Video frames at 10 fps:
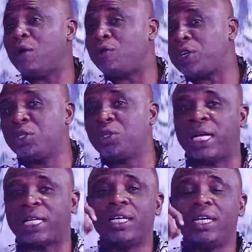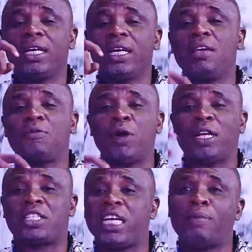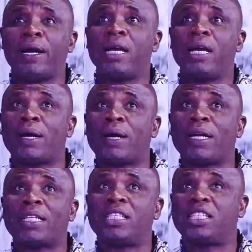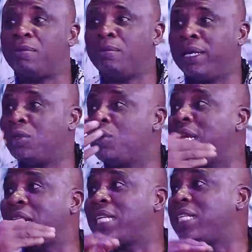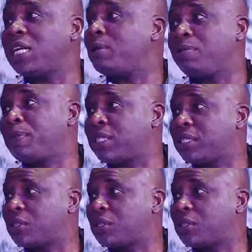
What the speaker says: Of course, you know that if you are chaired by a party chairman, you are like the chairman of the party.